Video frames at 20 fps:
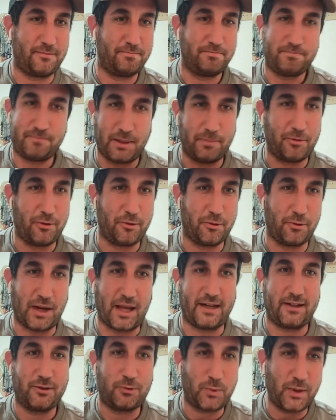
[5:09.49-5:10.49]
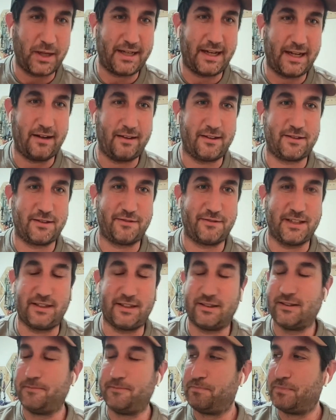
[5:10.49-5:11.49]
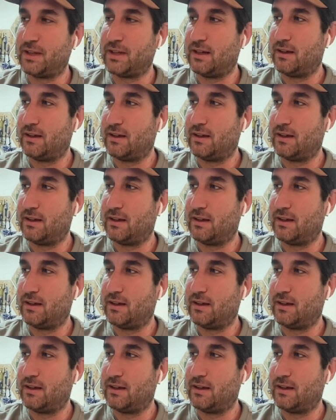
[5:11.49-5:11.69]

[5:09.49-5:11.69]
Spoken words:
or like people who like tweaking this thing.